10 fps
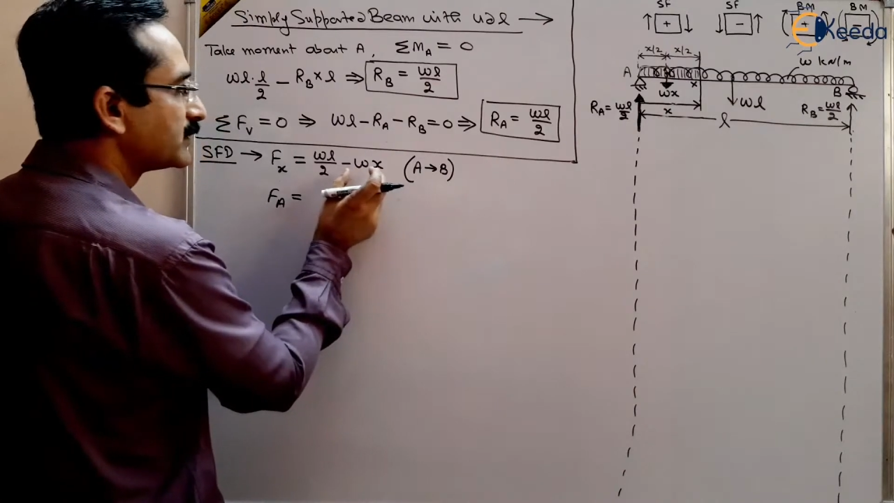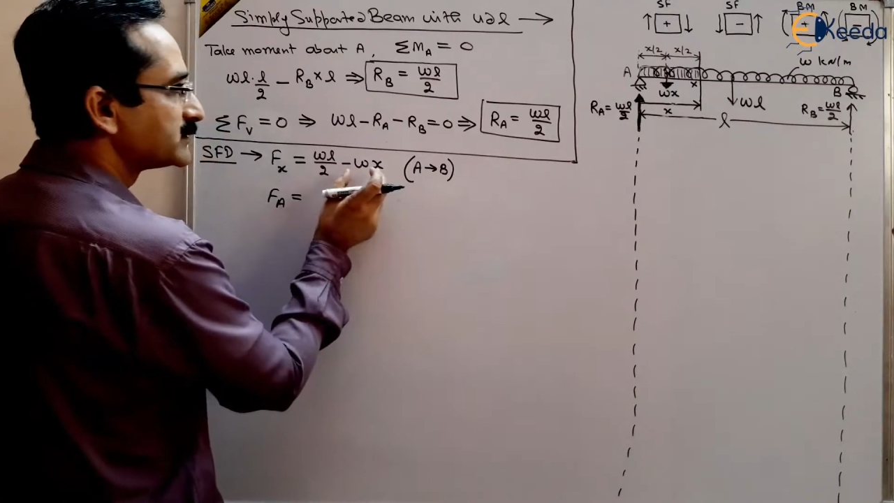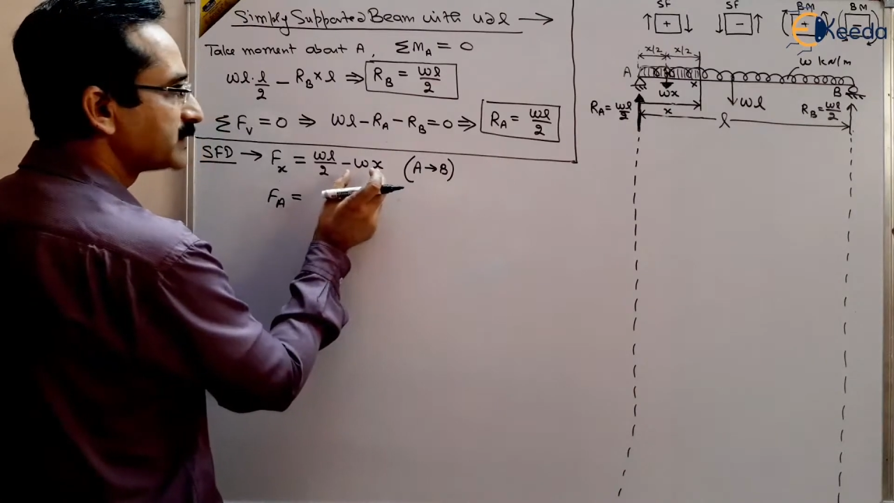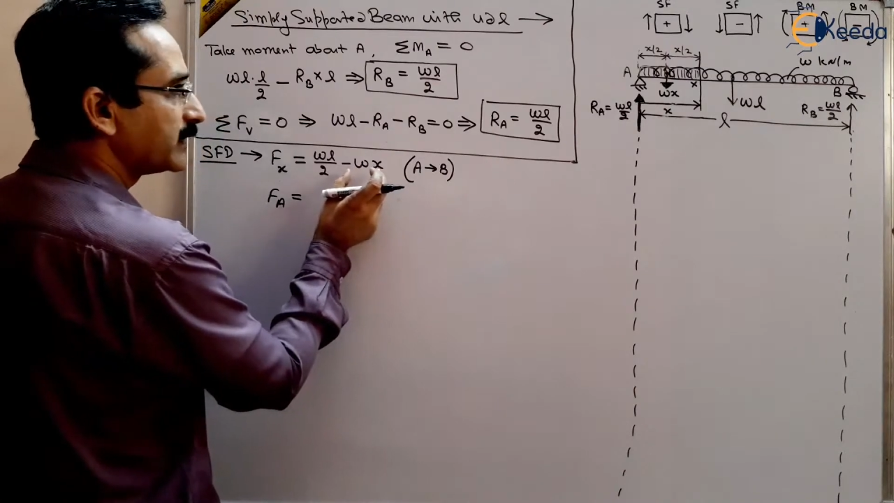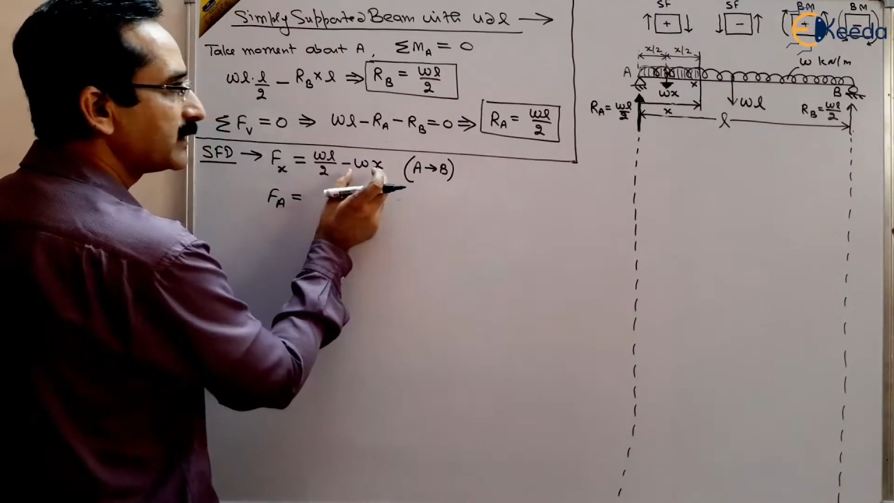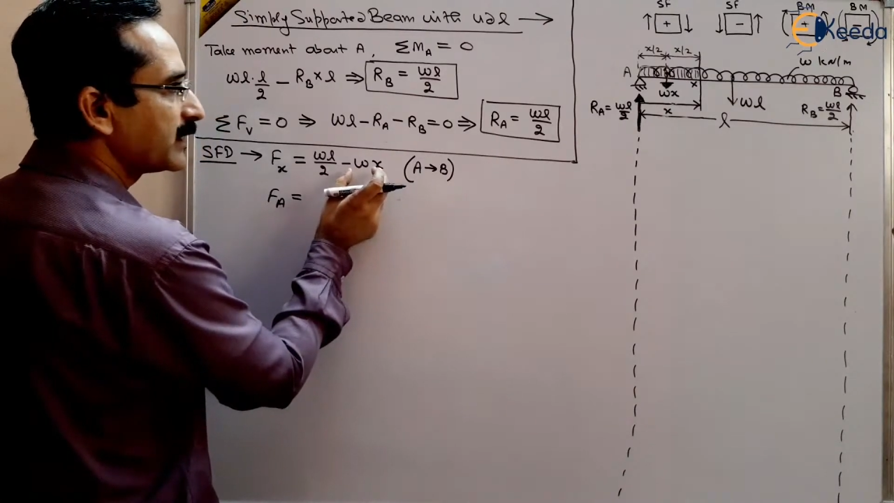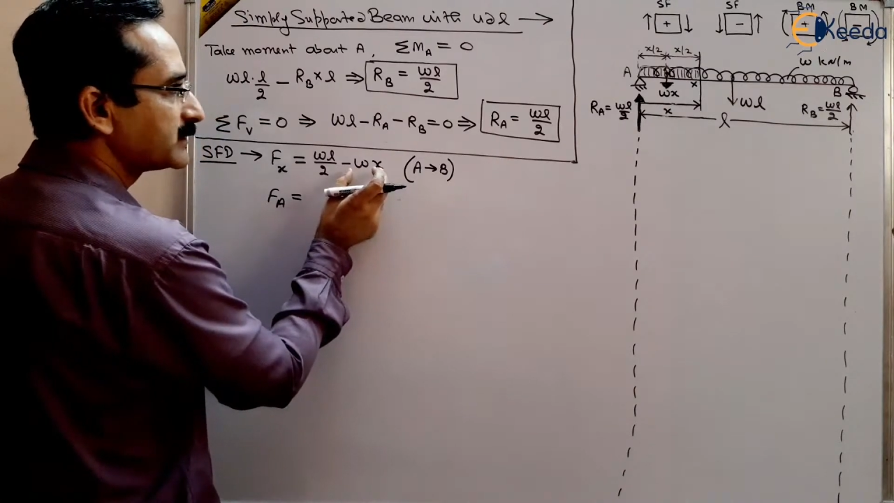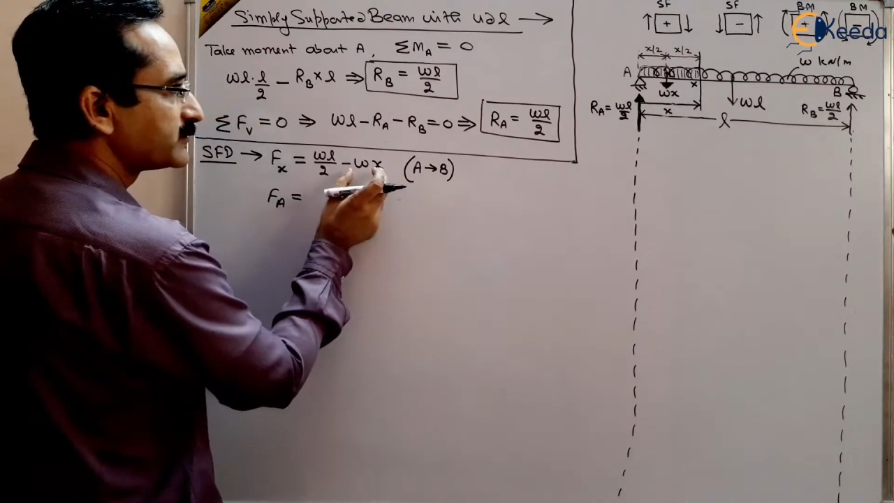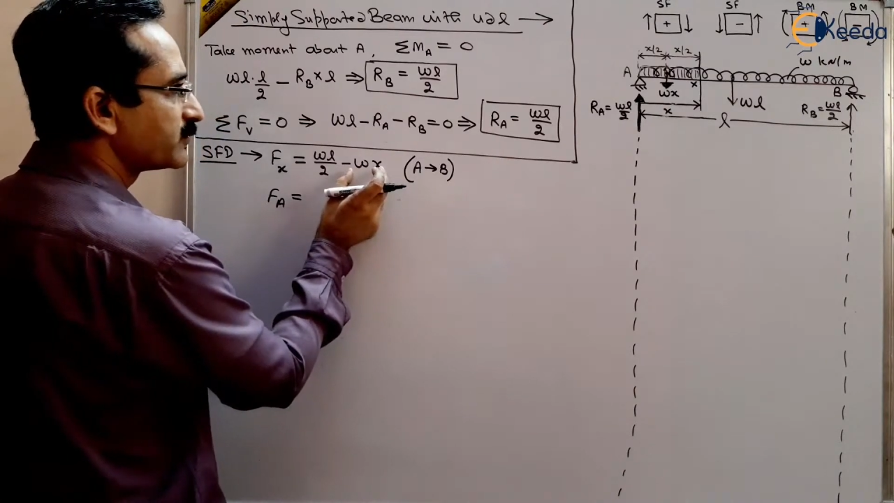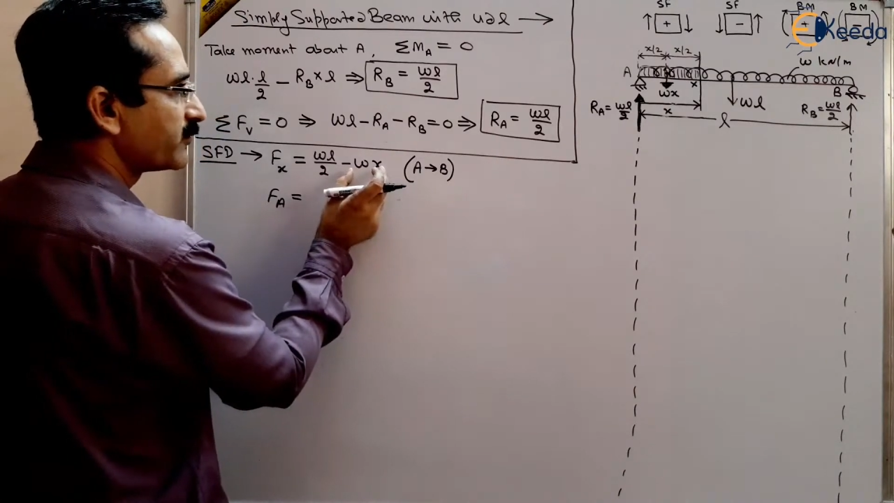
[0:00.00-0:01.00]
Starting
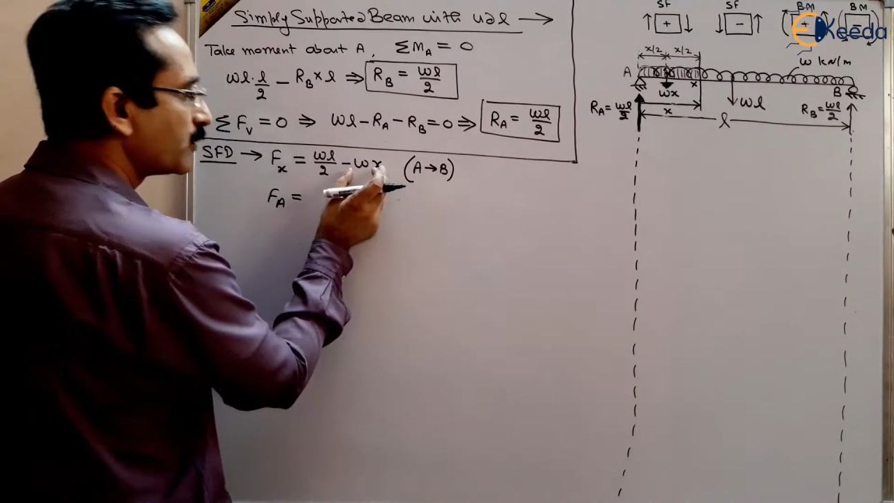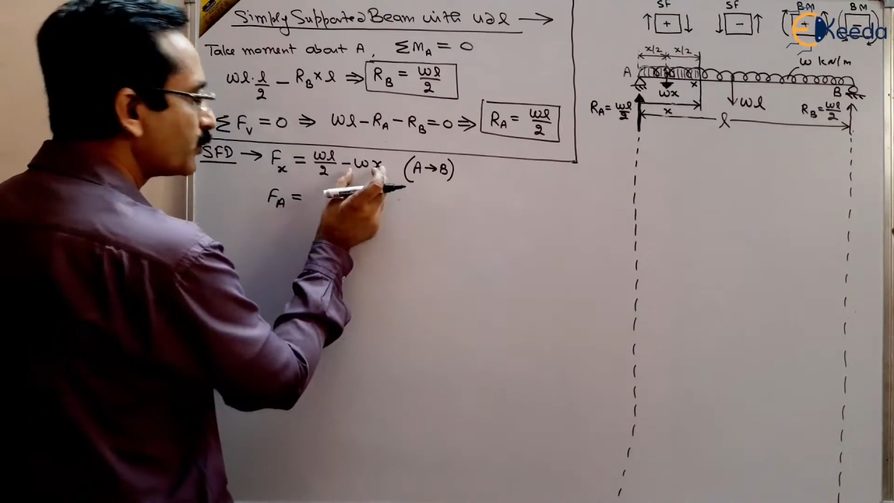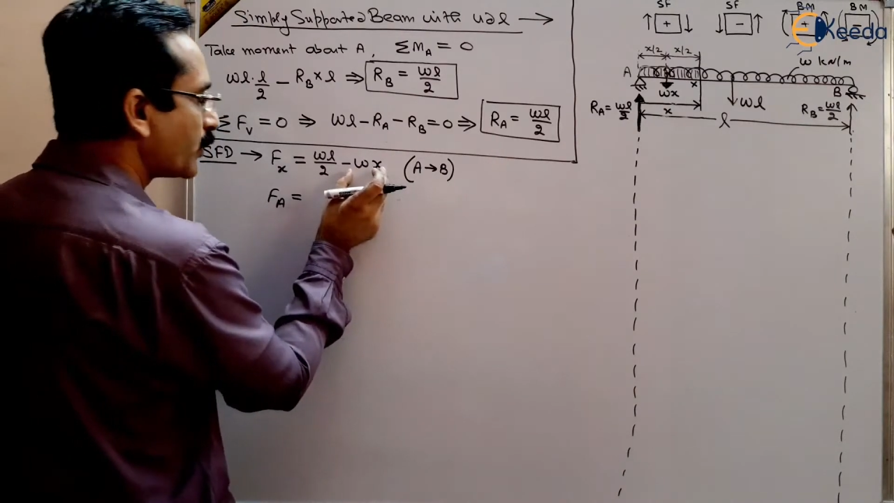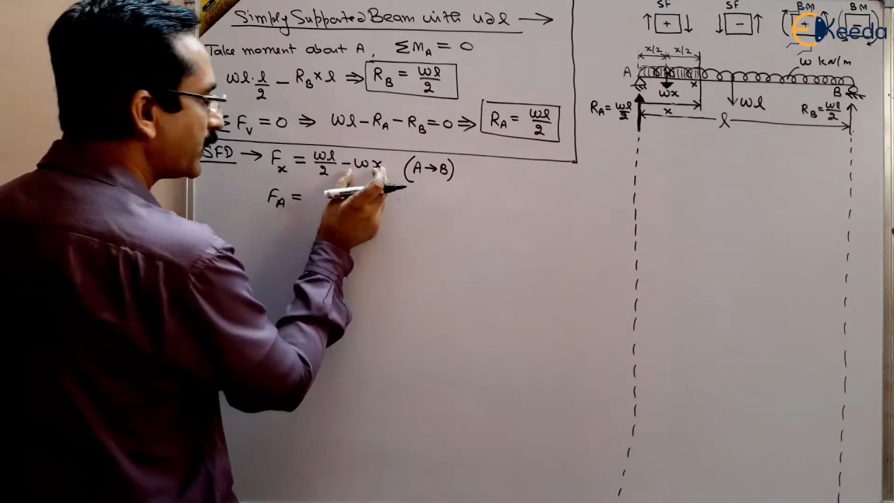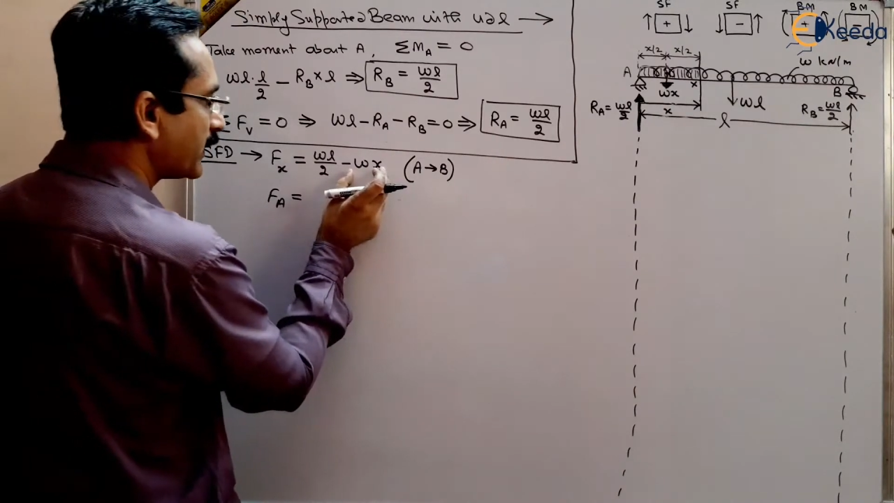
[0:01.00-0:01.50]
x from point